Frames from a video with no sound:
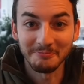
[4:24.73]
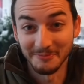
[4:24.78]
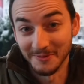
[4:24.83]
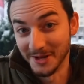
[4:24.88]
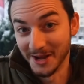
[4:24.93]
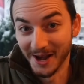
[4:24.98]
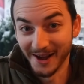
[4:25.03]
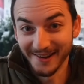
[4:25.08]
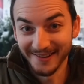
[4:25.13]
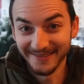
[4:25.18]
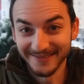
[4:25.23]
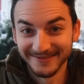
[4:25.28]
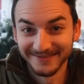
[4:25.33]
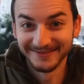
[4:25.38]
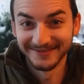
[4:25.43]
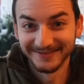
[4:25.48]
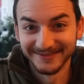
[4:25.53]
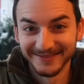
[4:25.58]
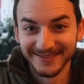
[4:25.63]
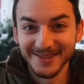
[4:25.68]
Yeah. No
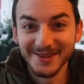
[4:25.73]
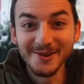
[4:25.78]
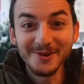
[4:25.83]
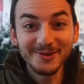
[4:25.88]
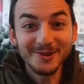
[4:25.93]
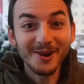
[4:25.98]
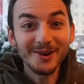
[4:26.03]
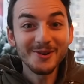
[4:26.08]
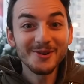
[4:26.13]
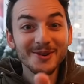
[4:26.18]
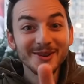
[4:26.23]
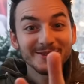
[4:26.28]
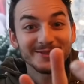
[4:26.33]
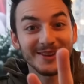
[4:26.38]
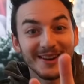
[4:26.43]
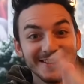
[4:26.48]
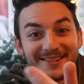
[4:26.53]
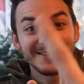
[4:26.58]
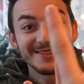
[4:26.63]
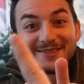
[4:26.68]
way, Jose. You, you already
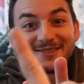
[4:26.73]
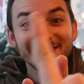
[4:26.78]
tried two